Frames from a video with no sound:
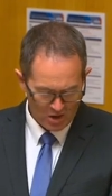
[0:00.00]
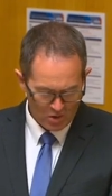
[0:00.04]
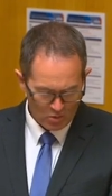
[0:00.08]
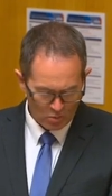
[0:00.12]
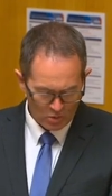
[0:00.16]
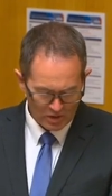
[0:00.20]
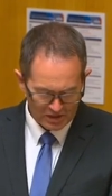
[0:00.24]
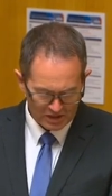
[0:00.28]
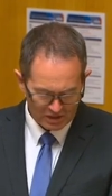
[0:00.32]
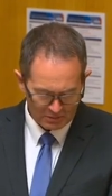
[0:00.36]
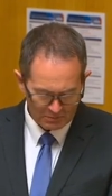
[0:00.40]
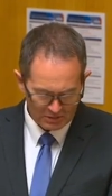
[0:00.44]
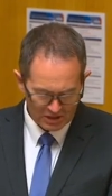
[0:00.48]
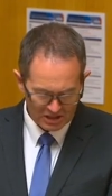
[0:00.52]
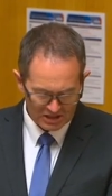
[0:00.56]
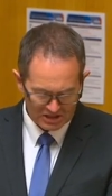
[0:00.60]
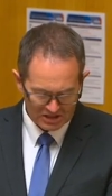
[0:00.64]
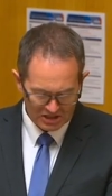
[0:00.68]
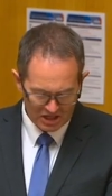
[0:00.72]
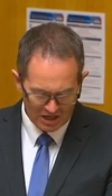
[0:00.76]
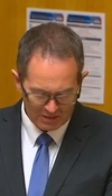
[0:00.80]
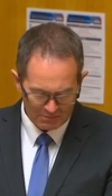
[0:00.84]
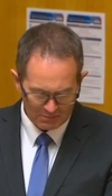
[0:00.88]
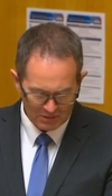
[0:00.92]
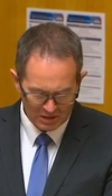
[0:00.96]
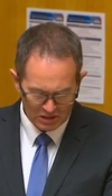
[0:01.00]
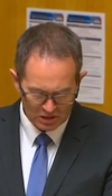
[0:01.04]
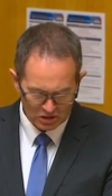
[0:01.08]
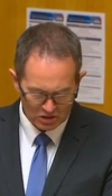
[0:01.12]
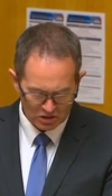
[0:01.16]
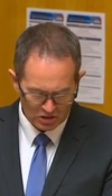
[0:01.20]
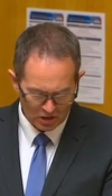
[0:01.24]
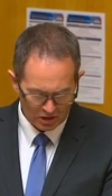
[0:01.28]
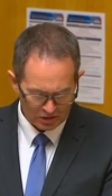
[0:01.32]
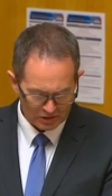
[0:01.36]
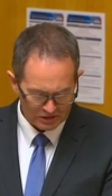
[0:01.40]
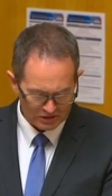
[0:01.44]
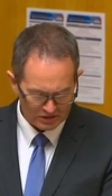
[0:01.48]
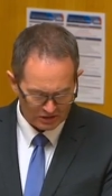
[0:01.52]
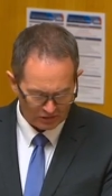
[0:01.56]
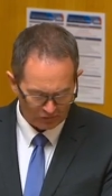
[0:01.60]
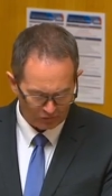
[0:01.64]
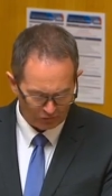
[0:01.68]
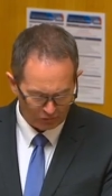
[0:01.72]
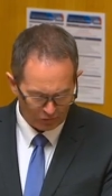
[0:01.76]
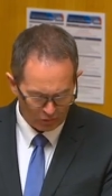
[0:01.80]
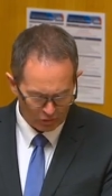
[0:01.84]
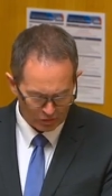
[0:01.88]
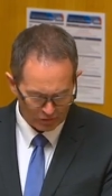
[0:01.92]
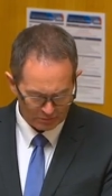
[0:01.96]
We committed $10 million to
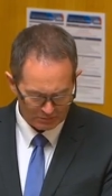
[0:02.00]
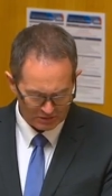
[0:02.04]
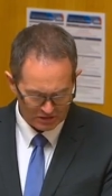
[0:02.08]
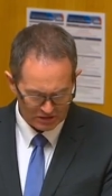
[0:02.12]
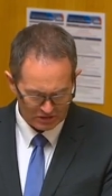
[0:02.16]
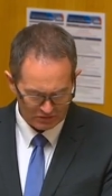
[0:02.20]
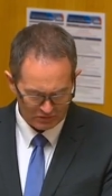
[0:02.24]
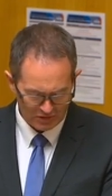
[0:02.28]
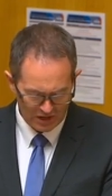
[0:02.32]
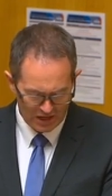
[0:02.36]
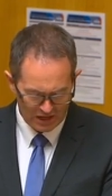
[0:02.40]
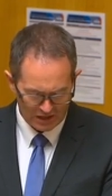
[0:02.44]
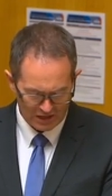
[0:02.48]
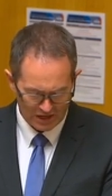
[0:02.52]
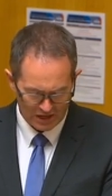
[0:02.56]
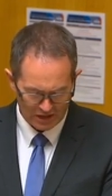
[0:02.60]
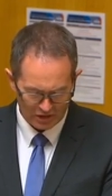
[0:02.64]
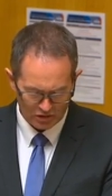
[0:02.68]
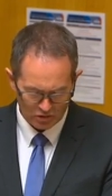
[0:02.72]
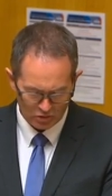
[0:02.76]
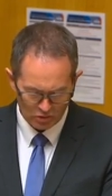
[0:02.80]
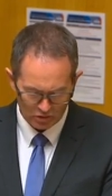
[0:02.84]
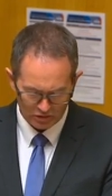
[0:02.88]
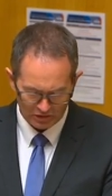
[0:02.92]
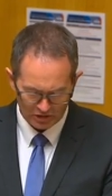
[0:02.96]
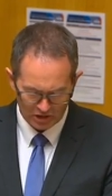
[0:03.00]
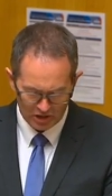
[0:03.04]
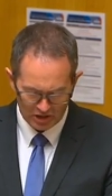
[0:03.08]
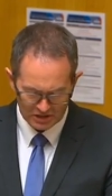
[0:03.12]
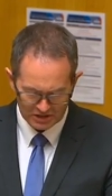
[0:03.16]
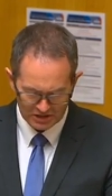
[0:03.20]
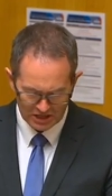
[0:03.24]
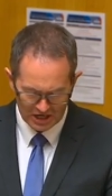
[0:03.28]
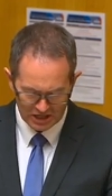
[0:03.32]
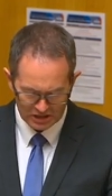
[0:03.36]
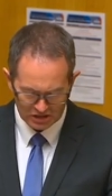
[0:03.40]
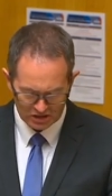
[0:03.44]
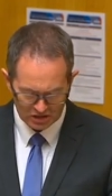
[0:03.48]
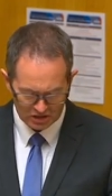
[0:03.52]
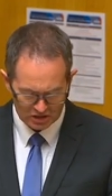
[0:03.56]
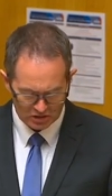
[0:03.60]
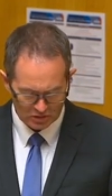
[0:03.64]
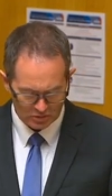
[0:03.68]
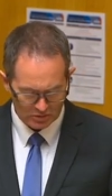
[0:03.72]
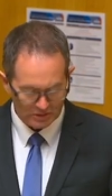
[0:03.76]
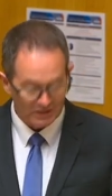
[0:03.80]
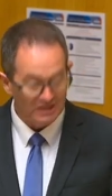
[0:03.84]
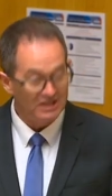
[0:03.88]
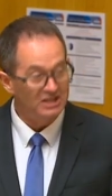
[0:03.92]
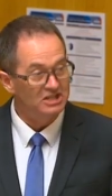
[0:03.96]
Fordham Australia, an organisation
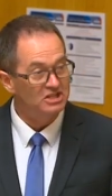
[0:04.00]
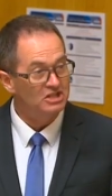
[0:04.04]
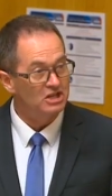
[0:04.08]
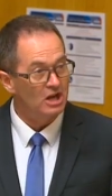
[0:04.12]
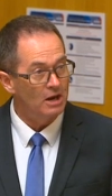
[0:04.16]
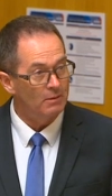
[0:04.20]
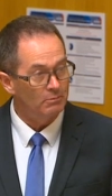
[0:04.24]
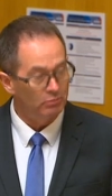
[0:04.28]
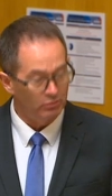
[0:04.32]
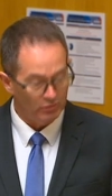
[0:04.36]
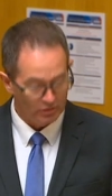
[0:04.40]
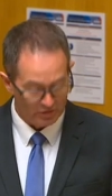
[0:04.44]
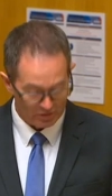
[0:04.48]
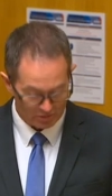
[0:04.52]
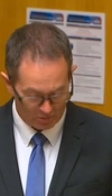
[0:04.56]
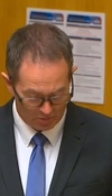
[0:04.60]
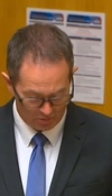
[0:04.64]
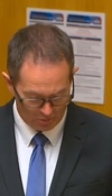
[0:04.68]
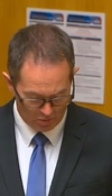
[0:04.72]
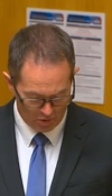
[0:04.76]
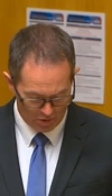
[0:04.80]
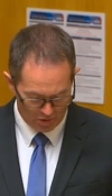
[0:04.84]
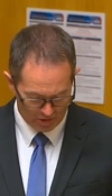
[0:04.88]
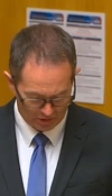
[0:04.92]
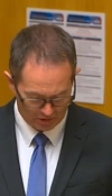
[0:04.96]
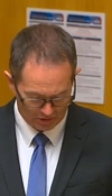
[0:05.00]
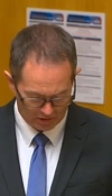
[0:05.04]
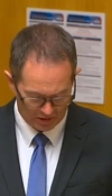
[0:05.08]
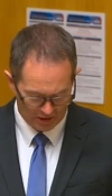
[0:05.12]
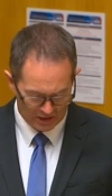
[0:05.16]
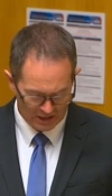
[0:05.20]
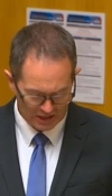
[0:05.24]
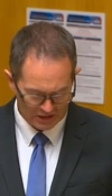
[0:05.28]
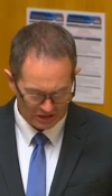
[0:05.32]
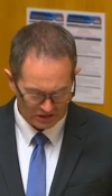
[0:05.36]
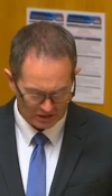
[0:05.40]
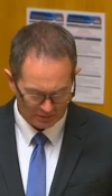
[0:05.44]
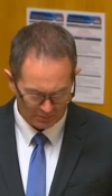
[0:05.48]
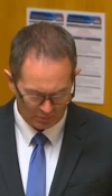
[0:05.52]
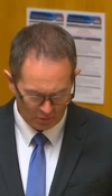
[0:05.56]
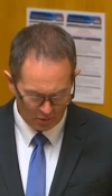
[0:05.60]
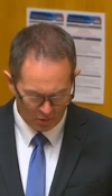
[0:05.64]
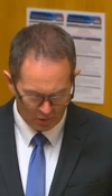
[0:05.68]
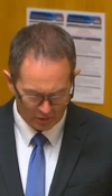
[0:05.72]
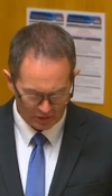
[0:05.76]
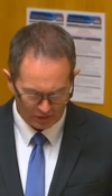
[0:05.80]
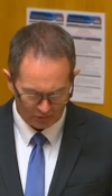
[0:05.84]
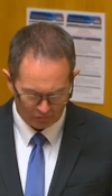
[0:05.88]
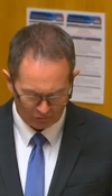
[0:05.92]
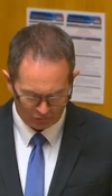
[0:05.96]
doing exemplary work
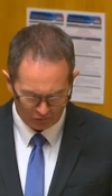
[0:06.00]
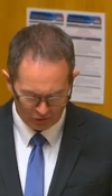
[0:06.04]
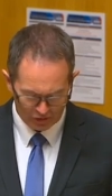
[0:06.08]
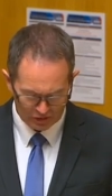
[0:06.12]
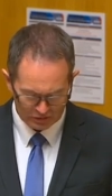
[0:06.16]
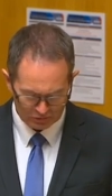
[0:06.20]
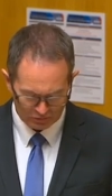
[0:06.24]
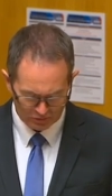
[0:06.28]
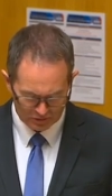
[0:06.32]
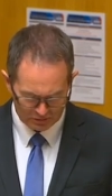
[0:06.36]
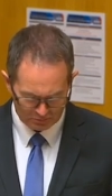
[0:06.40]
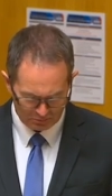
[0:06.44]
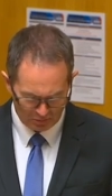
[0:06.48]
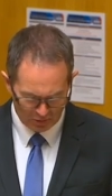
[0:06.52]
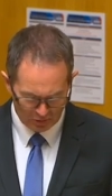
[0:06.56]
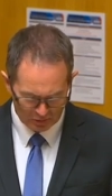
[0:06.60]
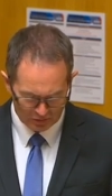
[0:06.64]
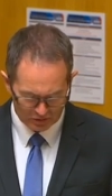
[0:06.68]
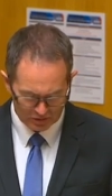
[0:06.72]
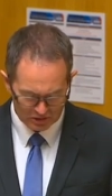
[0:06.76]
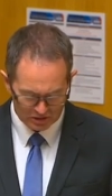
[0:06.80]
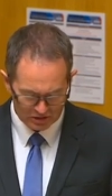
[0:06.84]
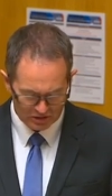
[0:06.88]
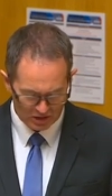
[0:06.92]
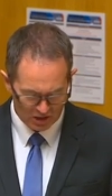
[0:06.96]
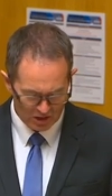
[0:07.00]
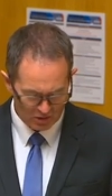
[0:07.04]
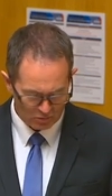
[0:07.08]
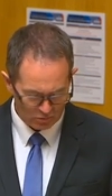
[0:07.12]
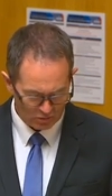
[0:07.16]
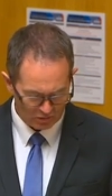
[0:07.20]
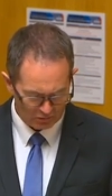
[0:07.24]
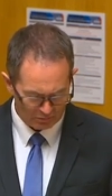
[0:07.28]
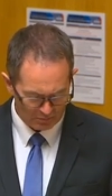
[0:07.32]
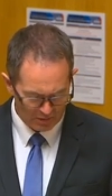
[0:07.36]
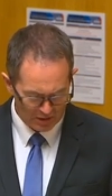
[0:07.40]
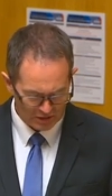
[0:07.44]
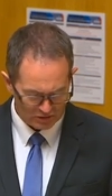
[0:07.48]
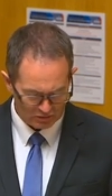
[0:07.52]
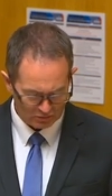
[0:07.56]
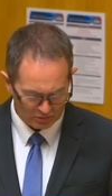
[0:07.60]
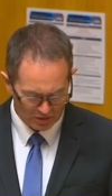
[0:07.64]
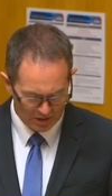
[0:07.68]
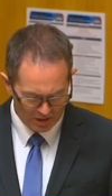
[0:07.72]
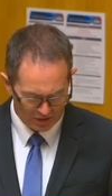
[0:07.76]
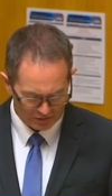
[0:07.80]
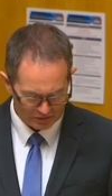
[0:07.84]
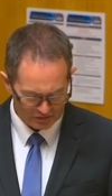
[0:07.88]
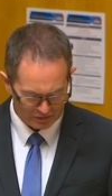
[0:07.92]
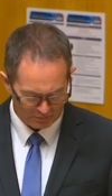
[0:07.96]
supporting first responders with mental
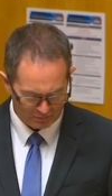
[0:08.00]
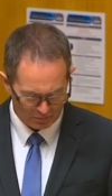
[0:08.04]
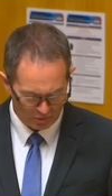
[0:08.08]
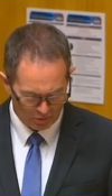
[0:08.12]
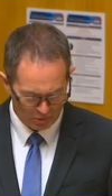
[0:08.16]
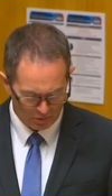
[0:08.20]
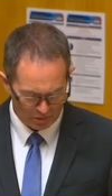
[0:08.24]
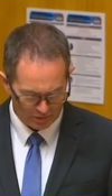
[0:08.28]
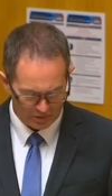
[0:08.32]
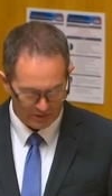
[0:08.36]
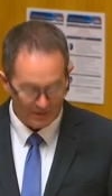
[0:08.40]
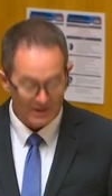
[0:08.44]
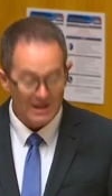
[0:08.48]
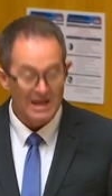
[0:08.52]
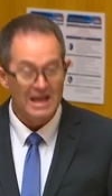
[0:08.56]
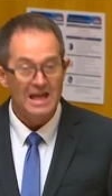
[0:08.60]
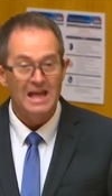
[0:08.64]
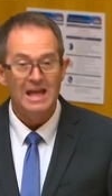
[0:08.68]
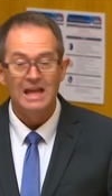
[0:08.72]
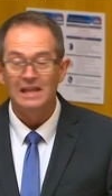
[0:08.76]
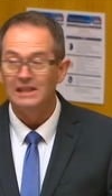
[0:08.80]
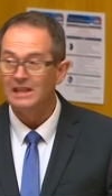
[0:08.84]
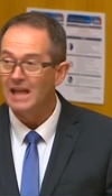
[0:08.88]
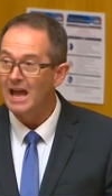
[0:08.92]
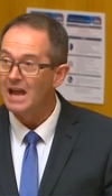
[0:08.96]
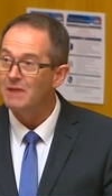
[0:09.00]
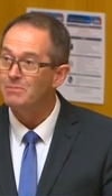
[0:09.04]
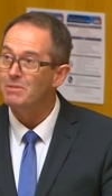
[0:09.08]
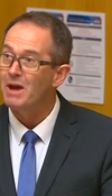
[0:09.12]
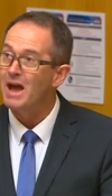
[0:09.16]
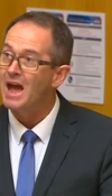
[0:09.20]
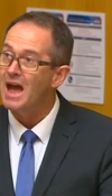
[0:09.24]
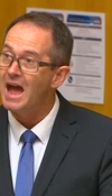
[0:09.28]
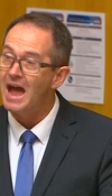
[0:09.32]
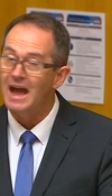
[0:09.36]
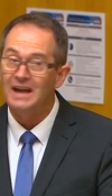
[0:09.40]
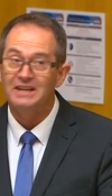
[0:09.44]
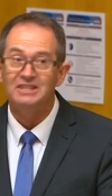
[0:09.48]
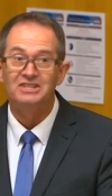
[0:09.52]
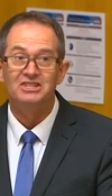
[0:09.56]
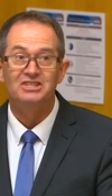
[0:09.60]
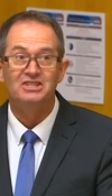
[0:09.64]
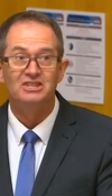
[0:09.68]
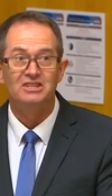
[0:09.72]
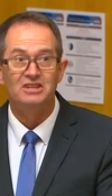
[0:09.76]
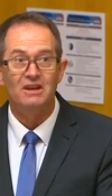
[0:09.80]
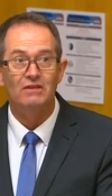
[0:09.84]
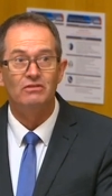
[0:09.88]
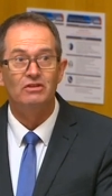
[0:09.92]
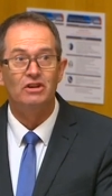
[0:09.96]
health support. Labor axed
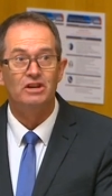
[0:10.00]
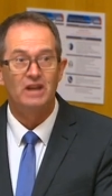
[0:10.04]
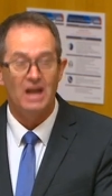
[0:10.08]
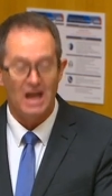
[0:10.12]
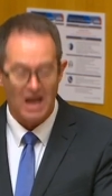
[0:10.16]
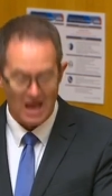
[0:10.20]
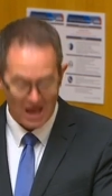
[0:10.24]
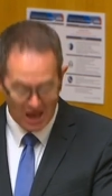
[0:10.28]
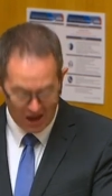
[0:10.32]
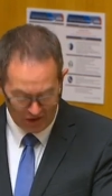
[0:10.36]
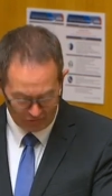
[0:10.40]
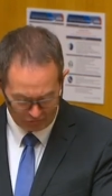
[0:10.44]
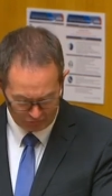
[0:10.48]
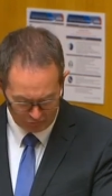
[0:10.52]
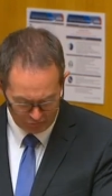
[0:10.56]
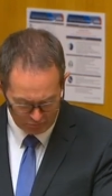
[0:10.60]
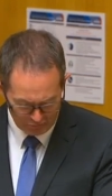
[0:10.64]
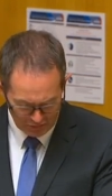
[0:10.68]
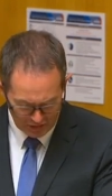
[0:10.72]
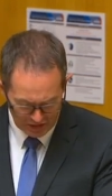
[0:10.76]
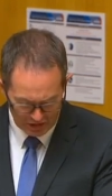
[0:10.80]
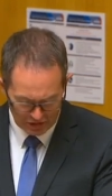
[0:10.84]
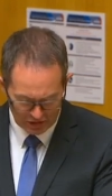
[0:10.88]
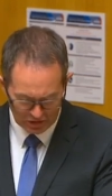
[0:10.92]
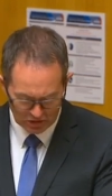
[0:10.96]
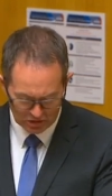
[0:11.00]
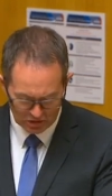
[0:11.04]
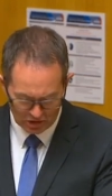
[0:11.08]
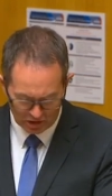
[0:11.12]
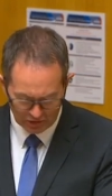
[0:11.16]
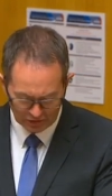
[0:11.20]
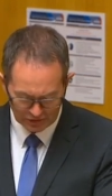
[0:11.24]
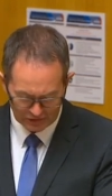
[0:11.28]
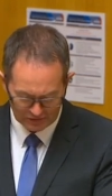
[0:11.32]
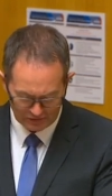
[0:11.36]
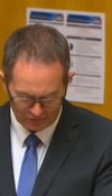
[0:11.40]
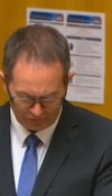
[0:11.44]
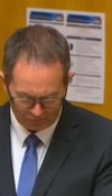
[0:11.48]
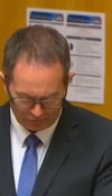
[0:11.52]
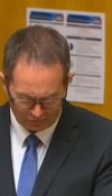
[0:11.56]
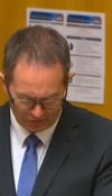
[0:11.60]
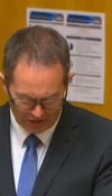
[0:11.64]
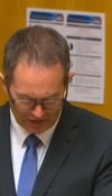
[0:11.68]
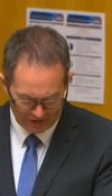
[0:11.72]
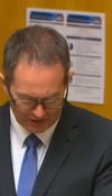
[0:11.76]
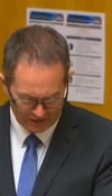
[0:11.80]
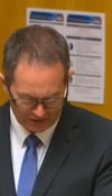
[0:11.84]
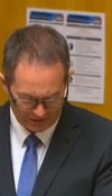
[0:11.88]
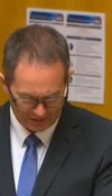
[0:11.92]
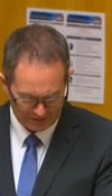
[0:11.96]
$7.5 million in
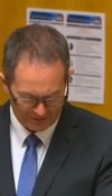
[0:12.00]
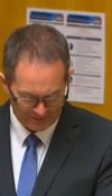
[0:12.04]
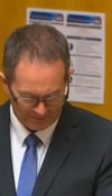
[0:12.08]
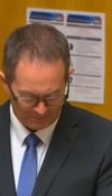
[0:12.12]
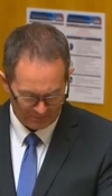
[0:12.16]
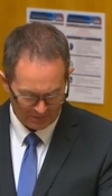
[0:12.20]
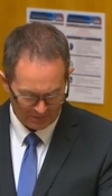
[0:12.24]
funding,